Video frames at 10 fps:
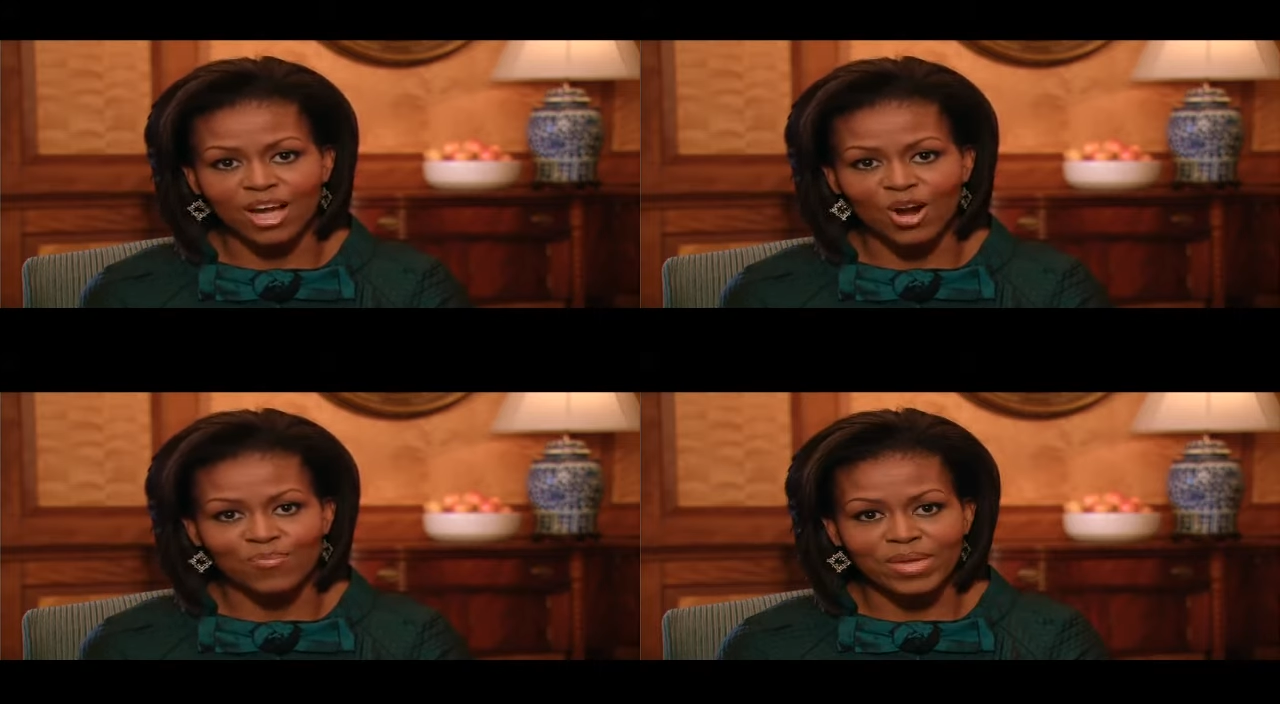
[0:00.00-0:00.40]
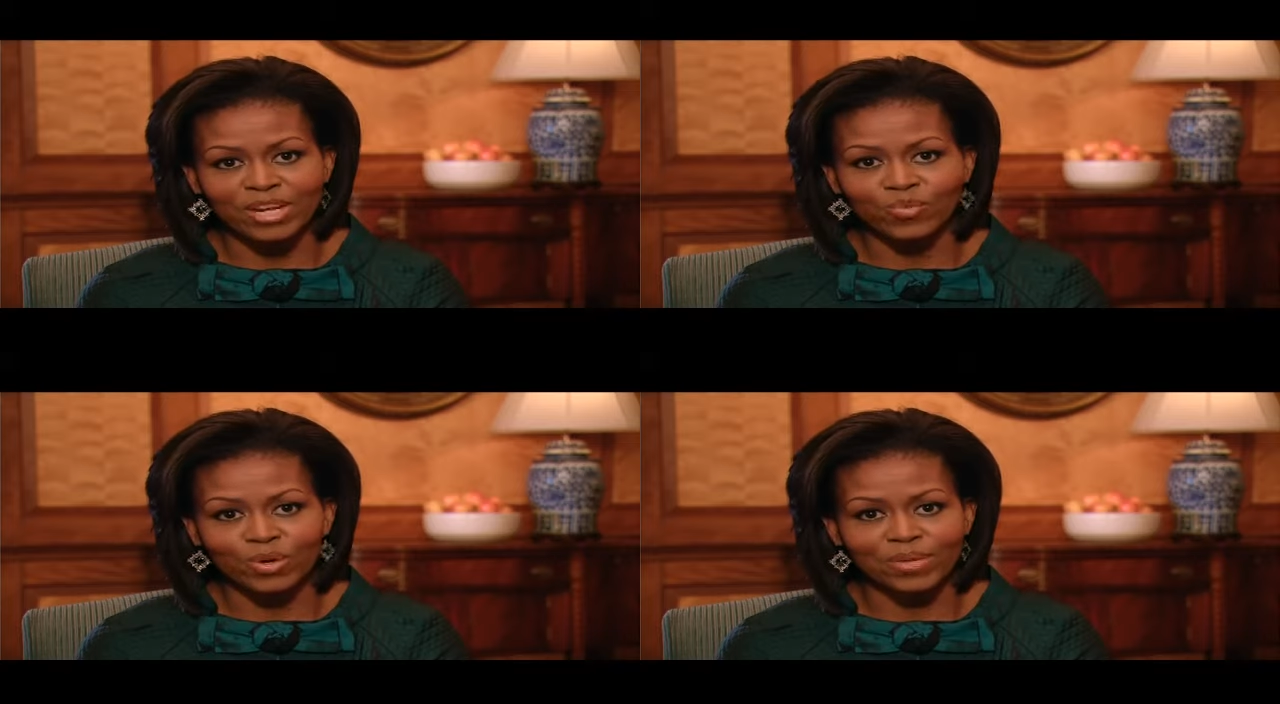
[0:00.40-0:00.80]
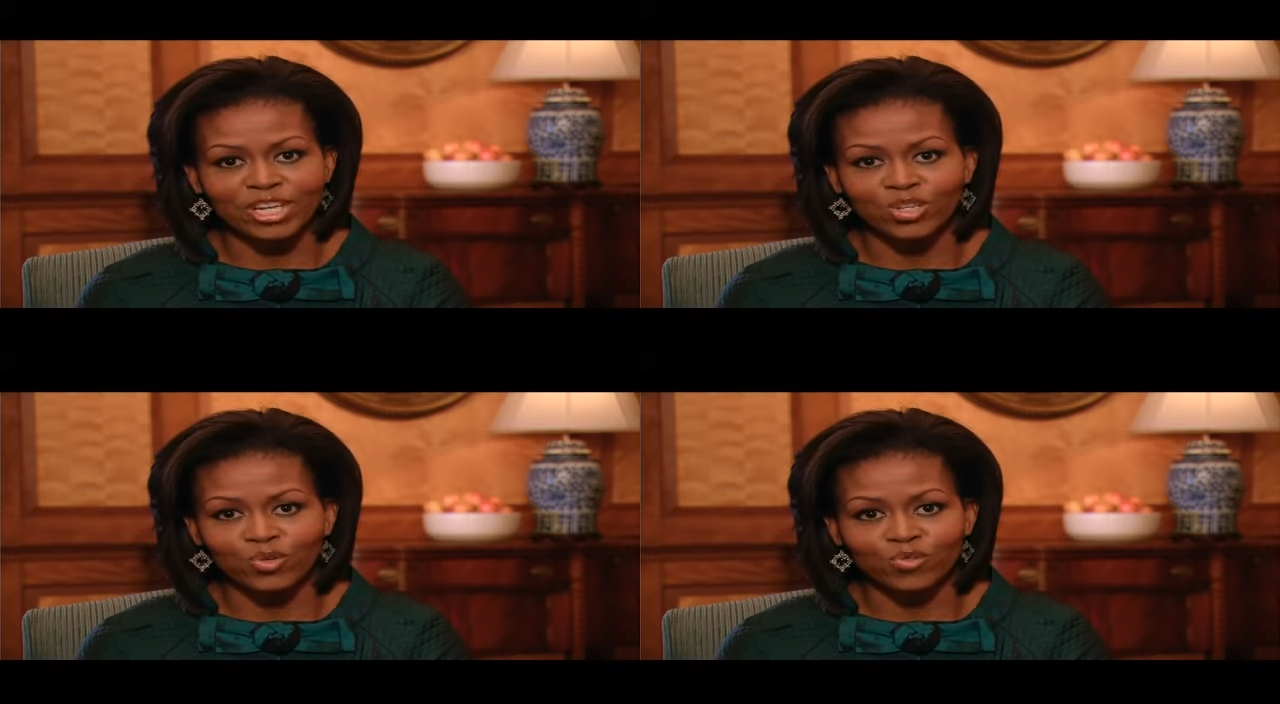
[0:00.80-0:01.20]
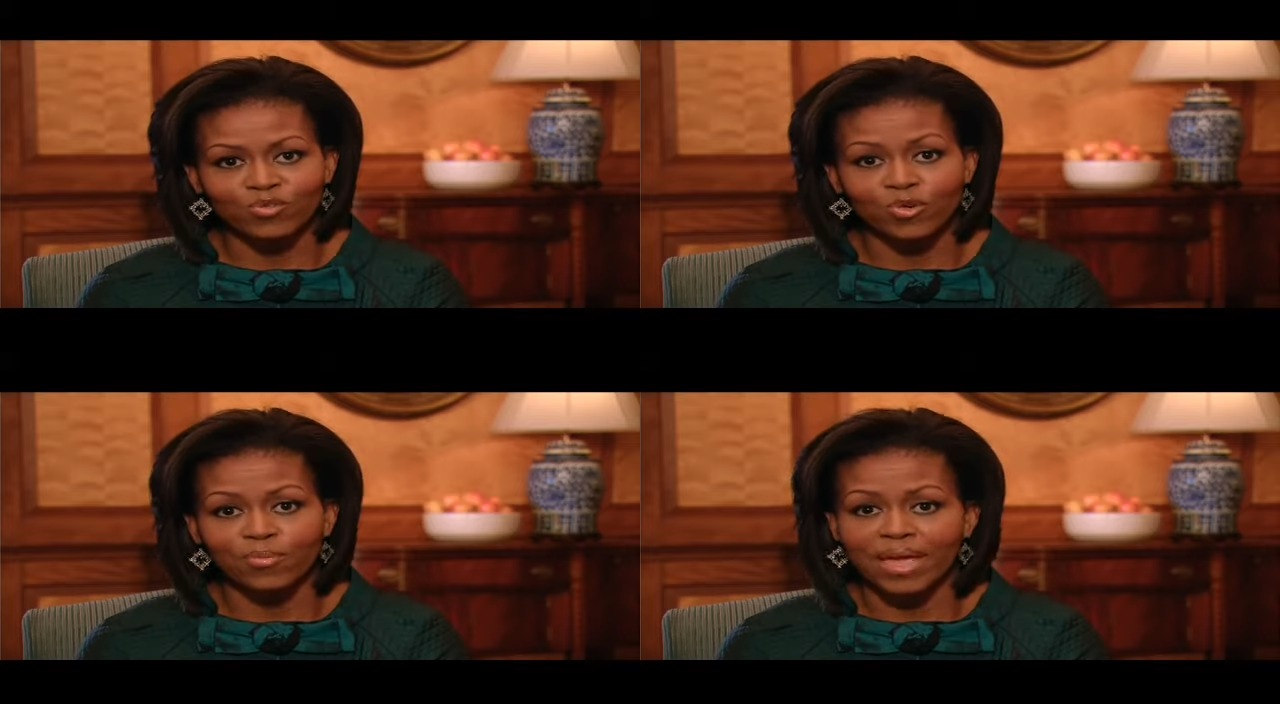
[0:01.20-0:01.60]
our men and women in
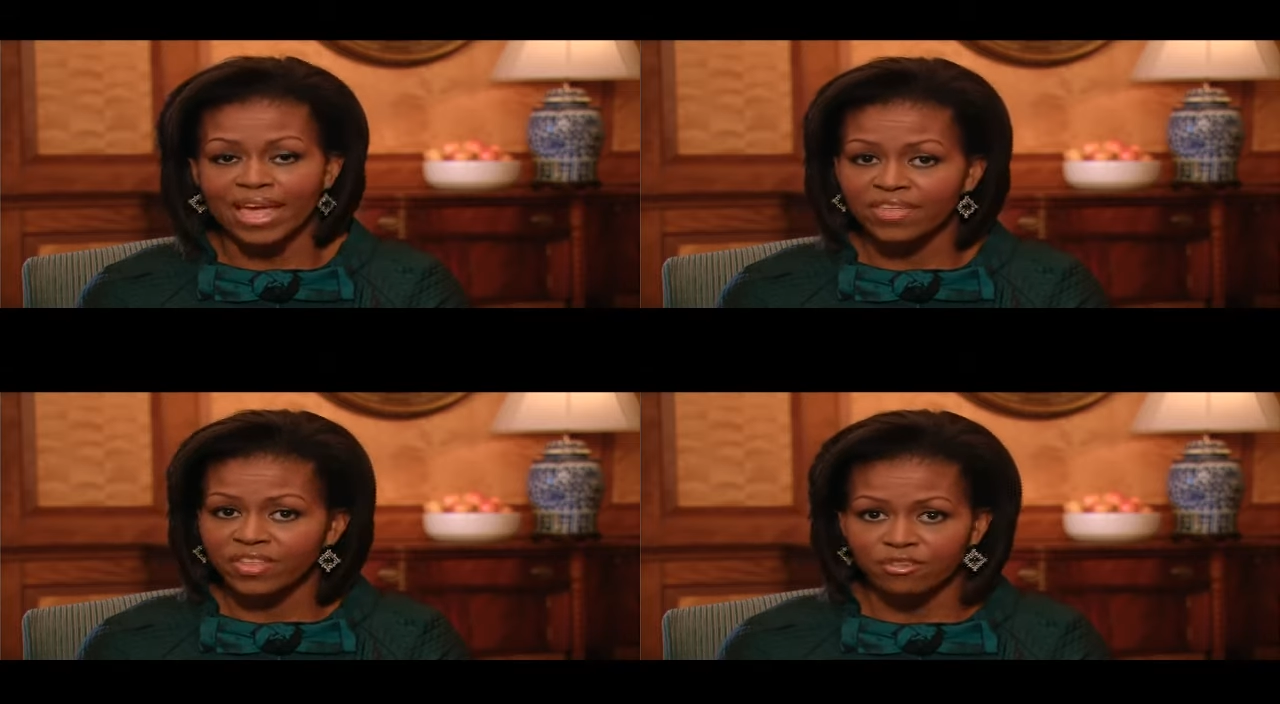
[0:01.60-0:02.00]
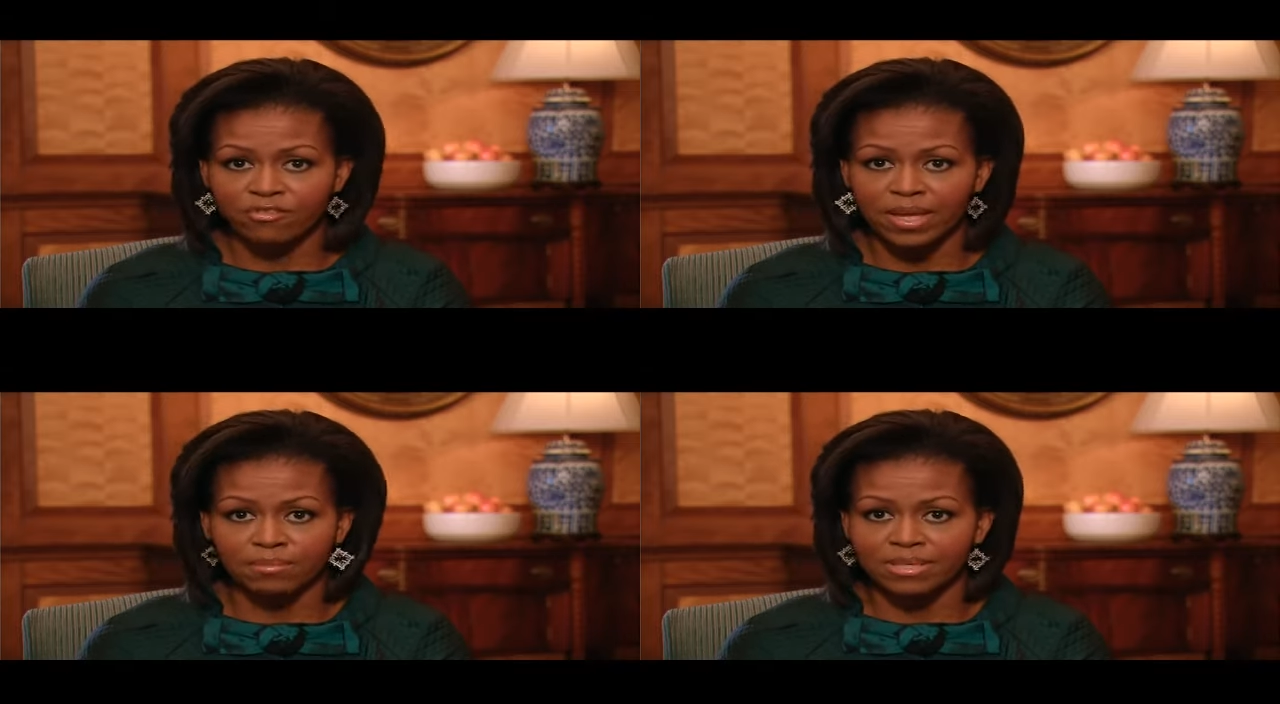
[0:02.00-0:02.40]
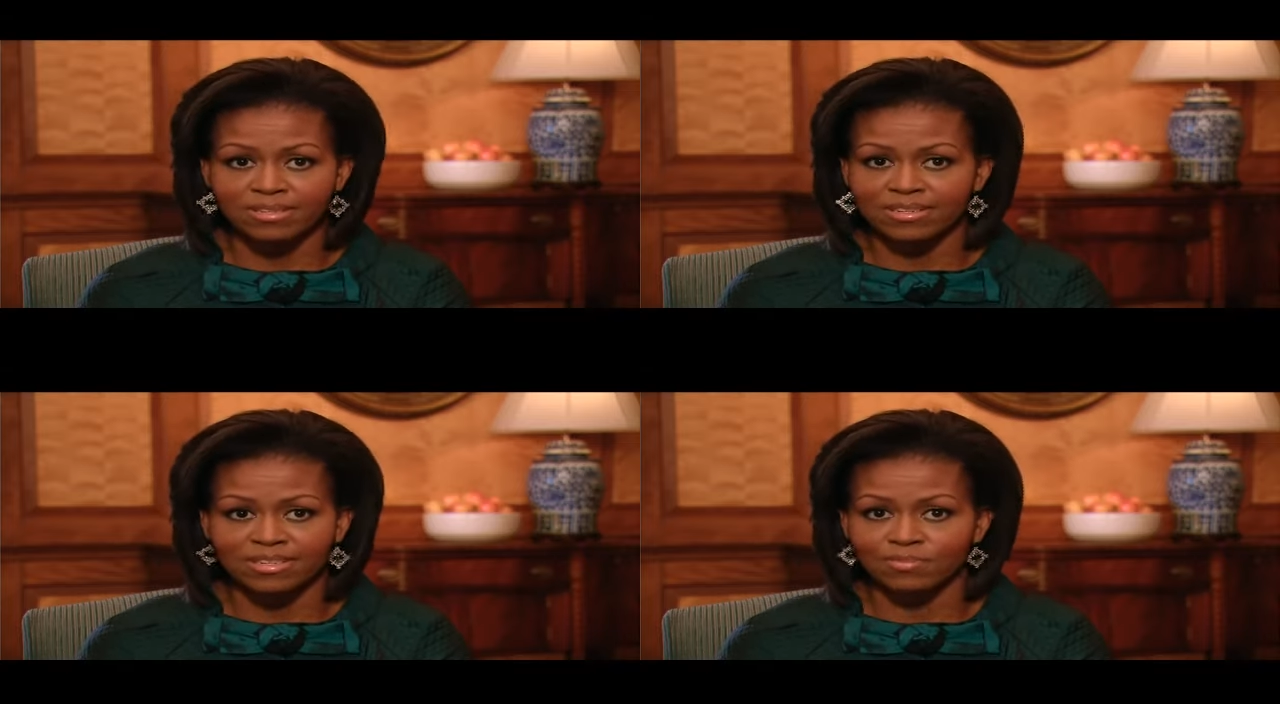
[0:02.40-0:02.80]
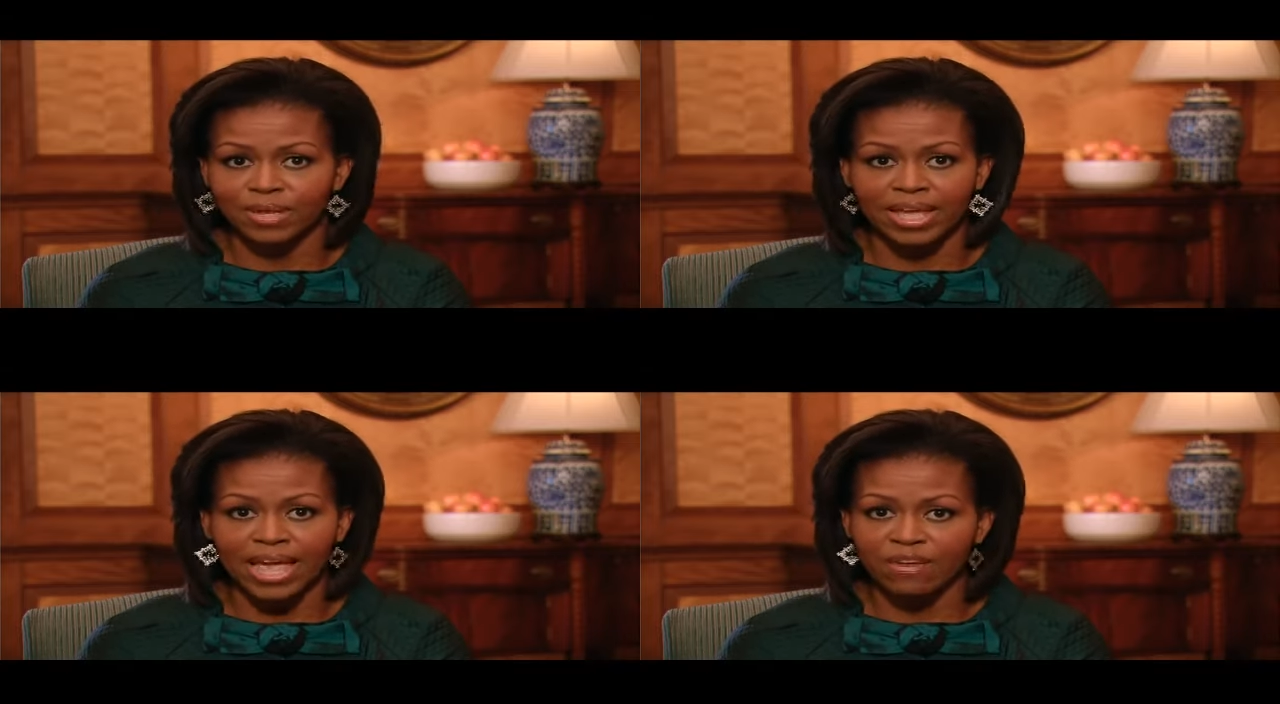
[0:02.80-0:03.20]
uniform and their families
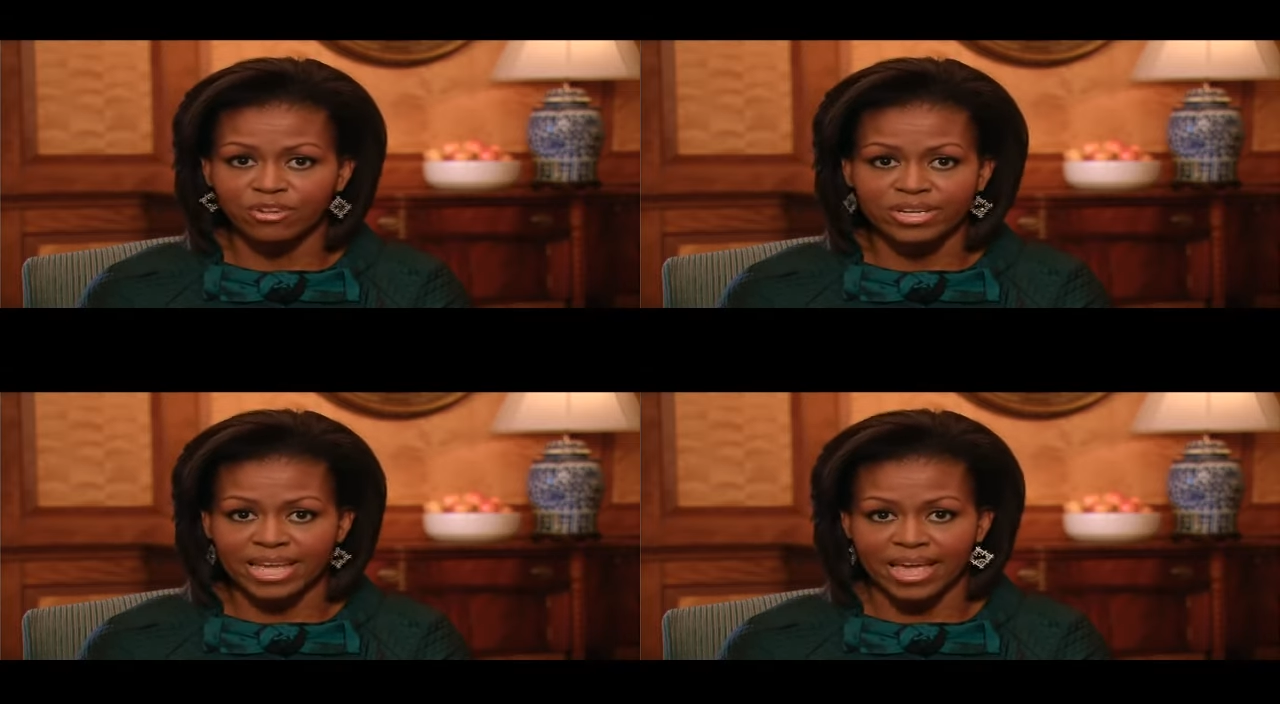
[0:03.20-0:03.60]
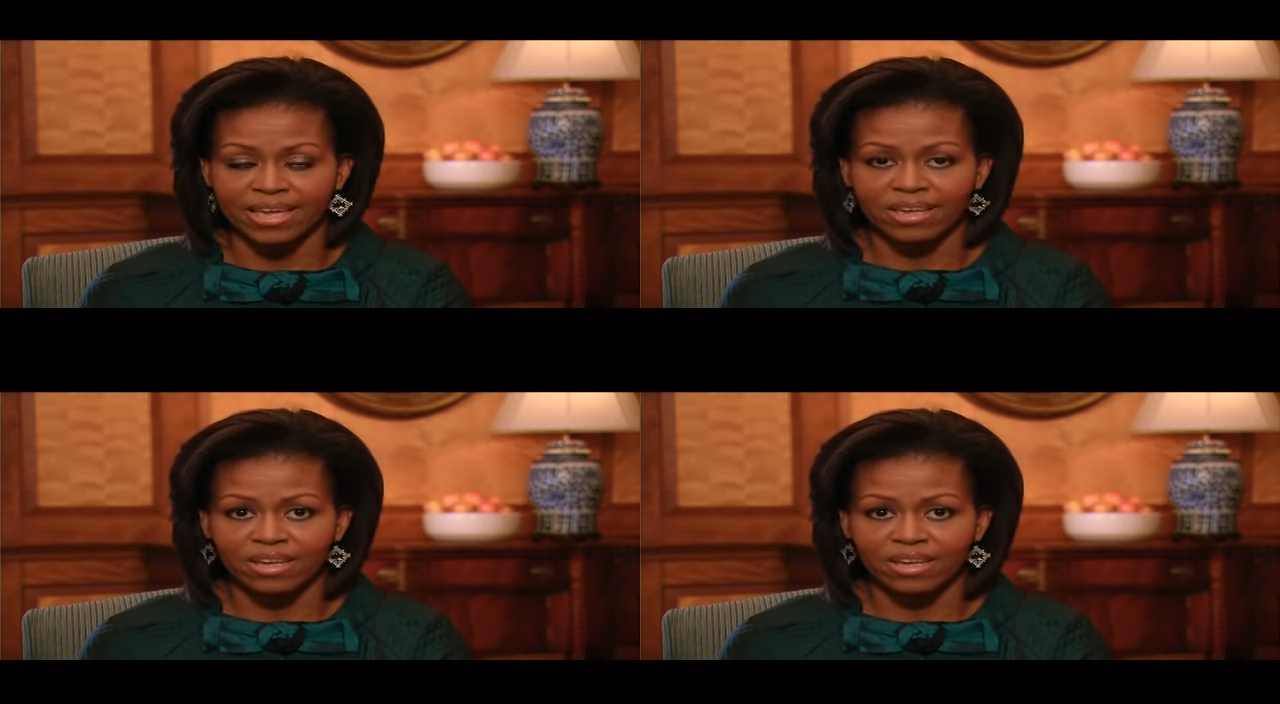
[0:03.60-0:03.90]
display every day